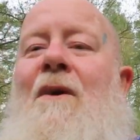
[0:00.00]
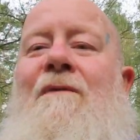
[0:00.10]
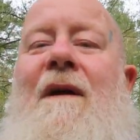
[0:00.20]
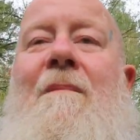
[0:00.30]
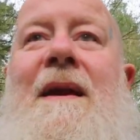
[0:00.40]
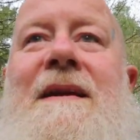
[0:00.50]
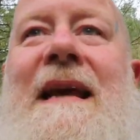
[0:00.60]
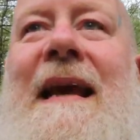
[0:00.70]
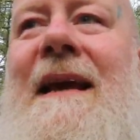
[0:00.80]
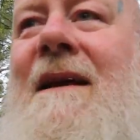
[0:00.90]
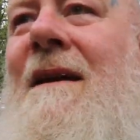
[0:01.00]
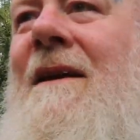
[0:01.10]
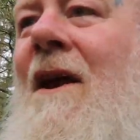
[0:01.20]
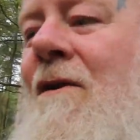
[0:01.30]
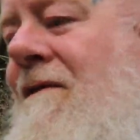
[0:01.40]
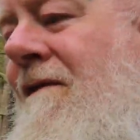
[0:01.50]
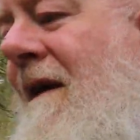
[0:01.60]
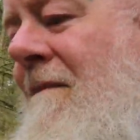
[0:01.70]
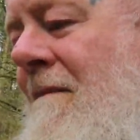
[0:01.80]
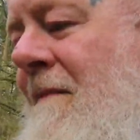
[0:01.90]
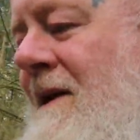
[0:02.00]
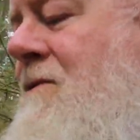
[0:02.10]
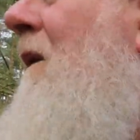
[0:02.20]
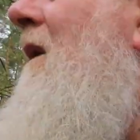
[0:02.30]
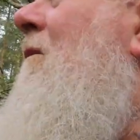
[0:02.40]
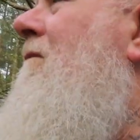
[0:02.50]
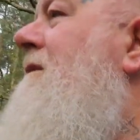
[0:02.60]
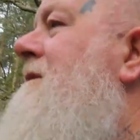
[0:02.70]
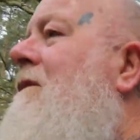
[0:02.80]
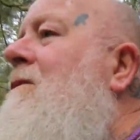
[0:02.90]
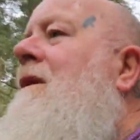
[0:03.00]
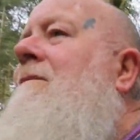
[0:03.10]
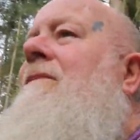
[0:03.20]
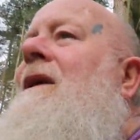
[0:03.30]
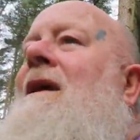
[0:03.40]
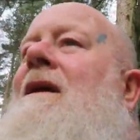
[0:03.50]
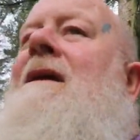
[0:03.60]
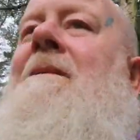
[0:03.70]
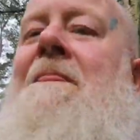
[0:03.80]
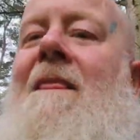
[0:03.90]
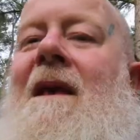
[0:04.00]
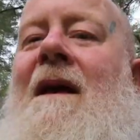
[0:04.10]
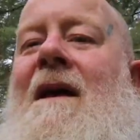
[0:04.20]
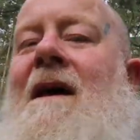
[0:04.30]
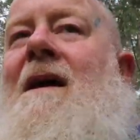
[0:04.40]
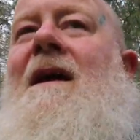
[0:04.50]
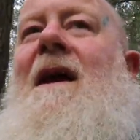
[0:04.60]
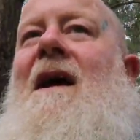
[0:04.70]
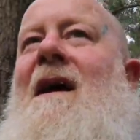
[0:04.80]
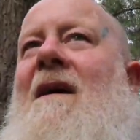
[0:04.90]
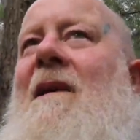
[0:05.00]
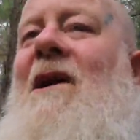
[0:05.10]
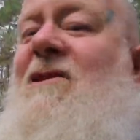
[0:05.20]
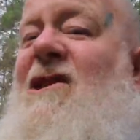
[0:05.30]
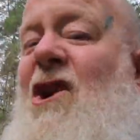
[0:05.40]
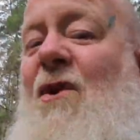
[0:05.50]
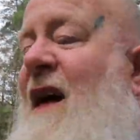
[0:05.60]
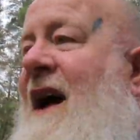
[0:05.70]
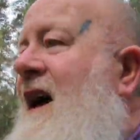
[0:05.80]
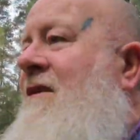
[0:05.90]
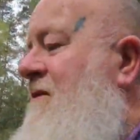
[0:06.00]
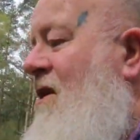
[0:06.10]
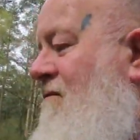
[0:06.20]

low vitamin D and low vitamin B12, so yeah, I'm allowed to do that.